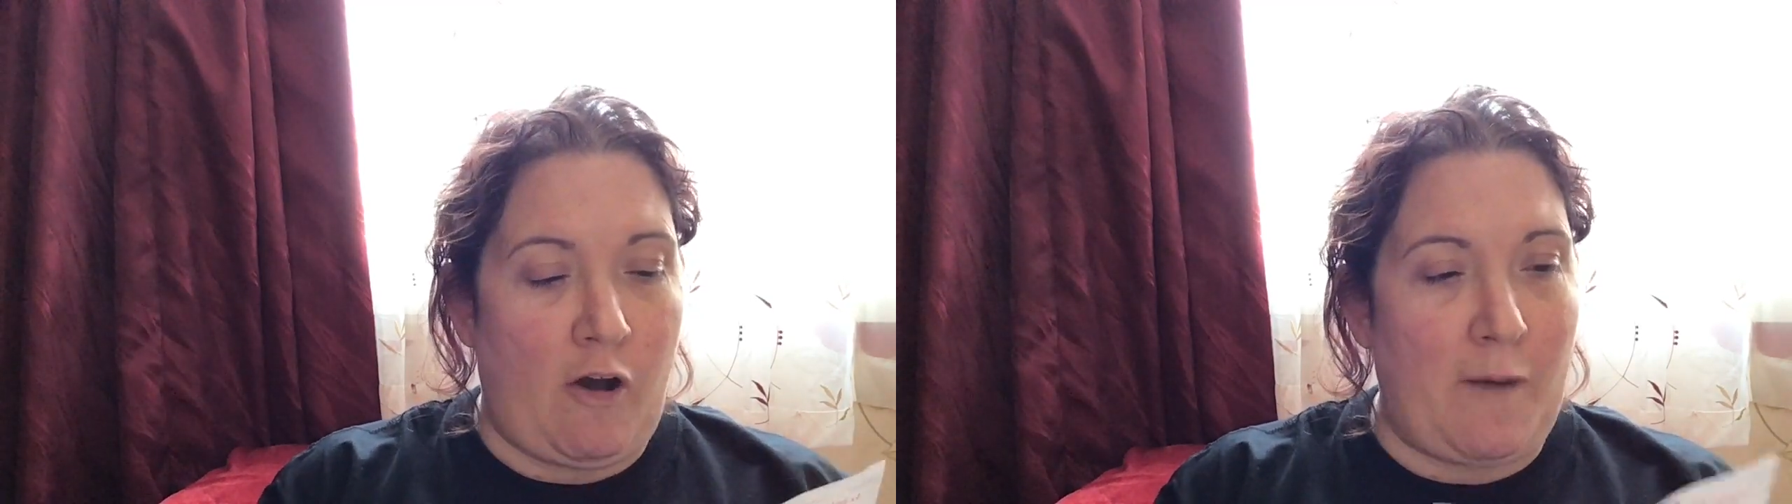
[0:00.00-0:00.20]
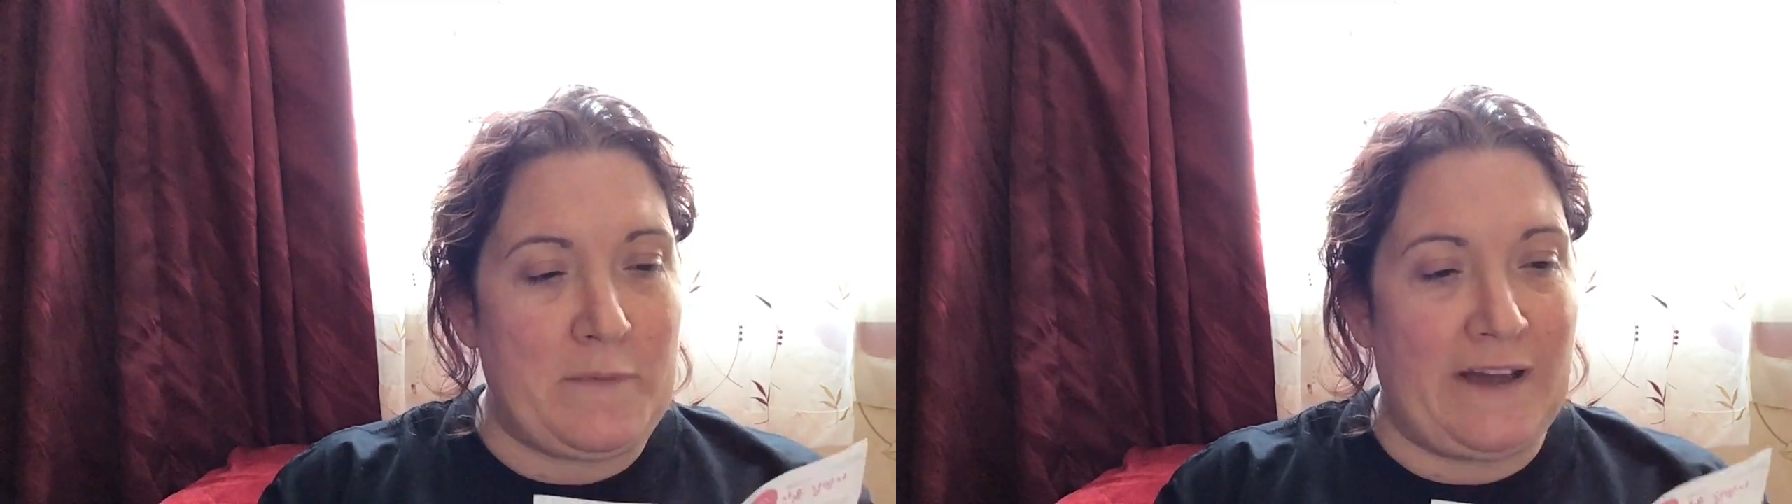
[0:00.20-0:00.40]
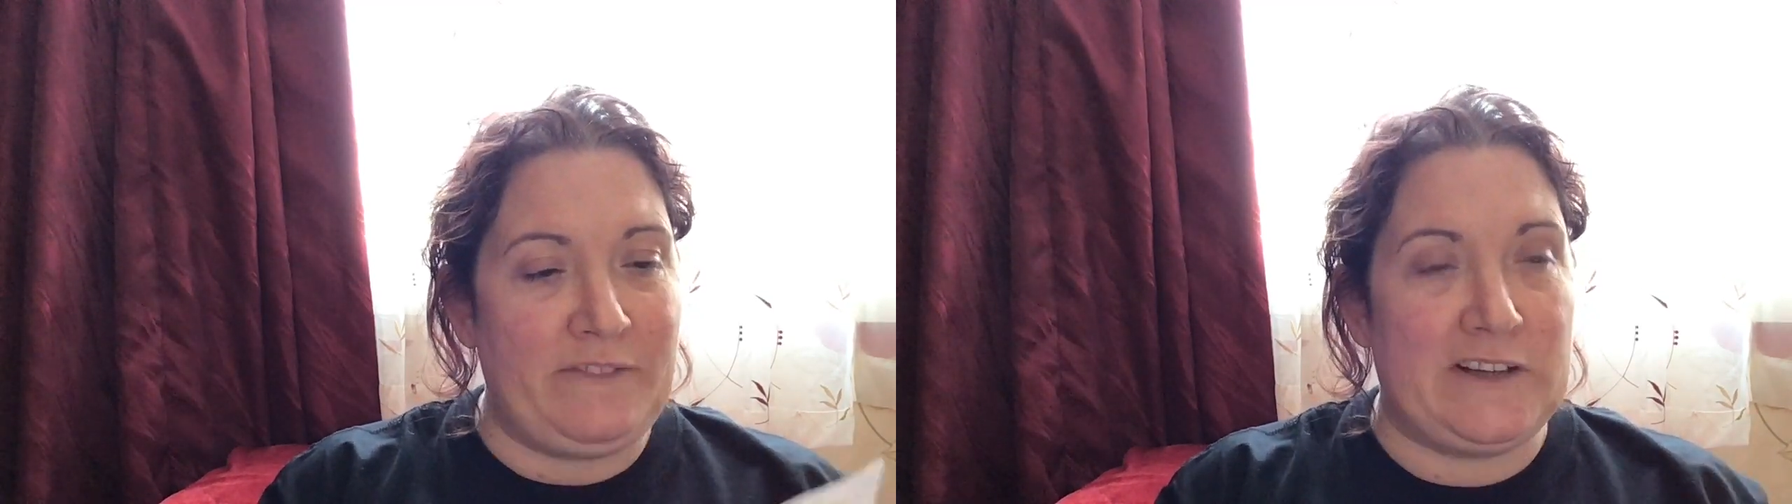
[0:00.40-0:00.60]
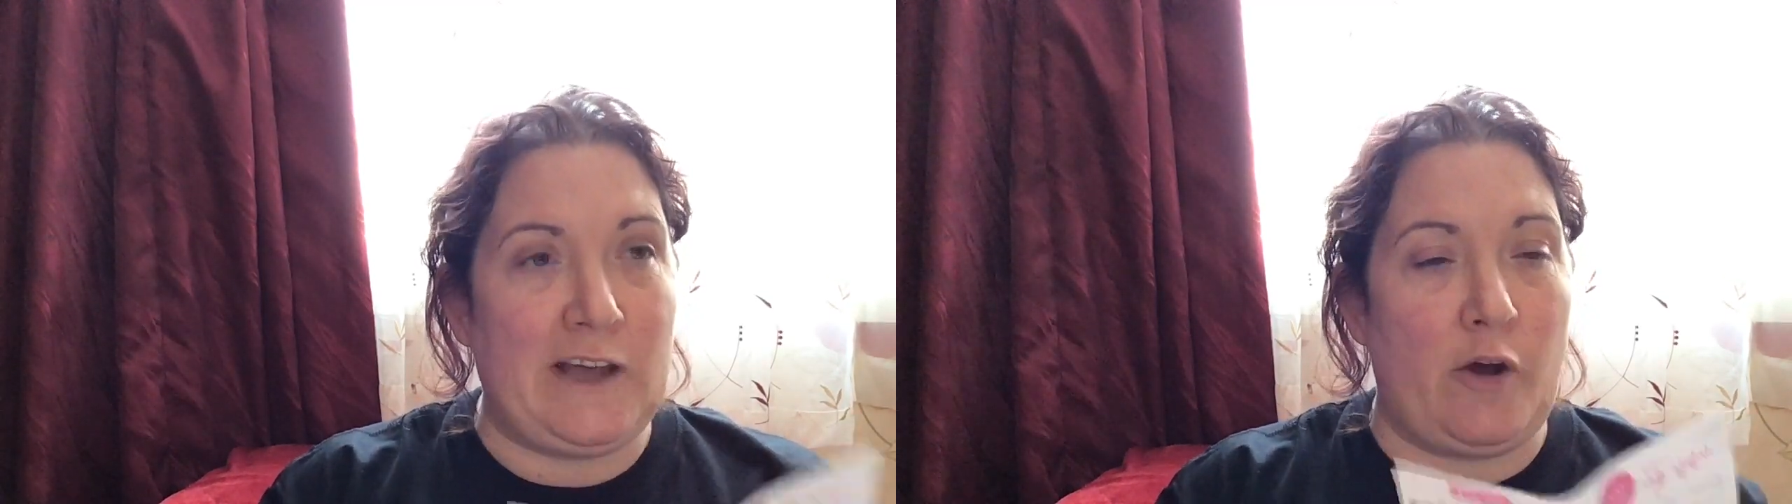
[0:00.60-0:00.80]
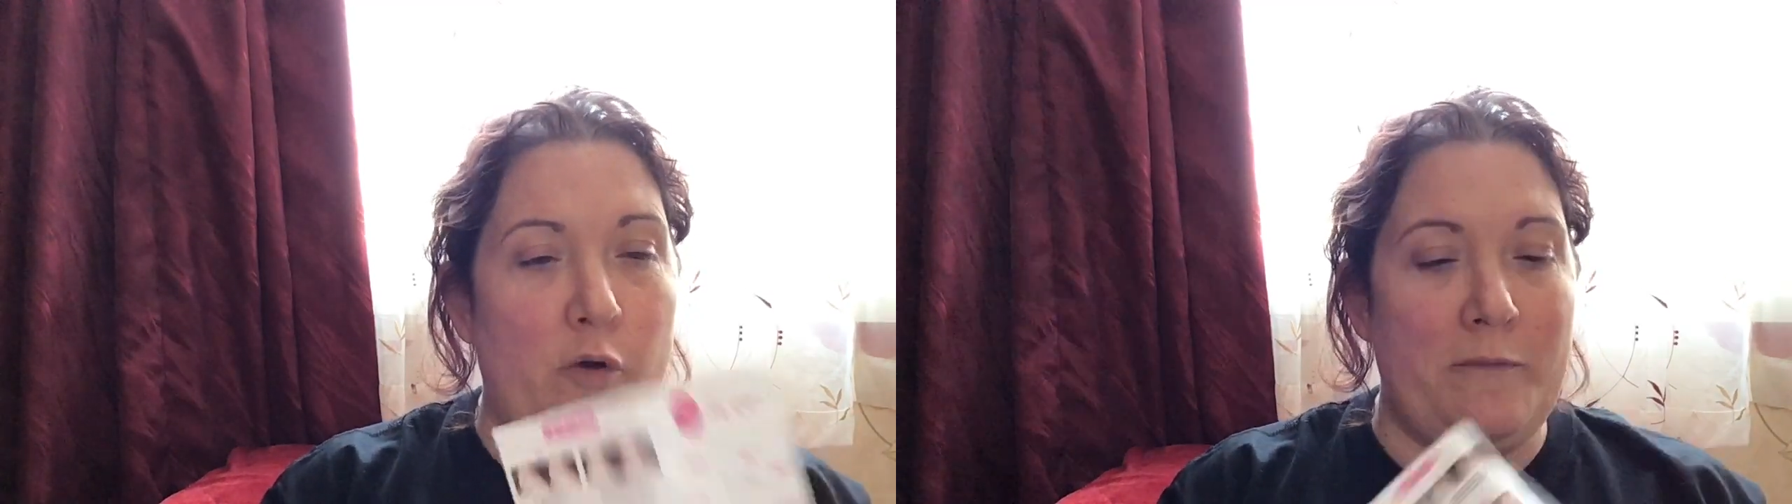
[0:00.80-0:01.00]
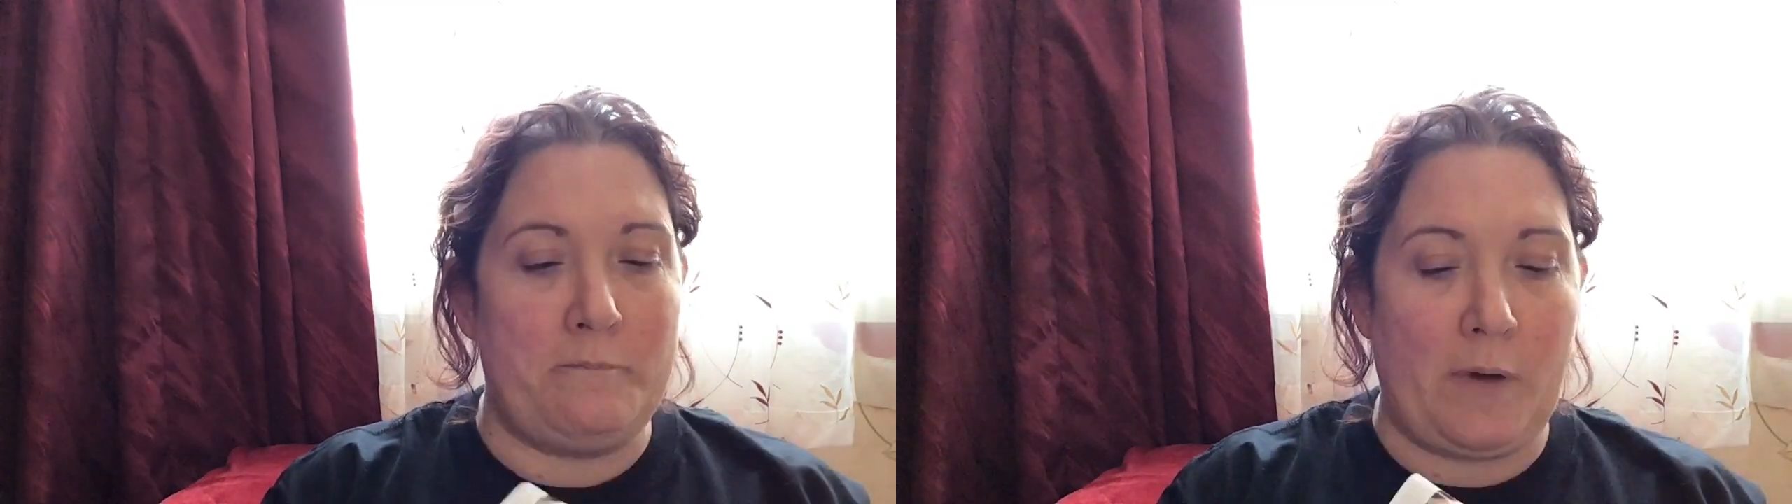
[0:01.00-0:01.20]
I'm going to have to go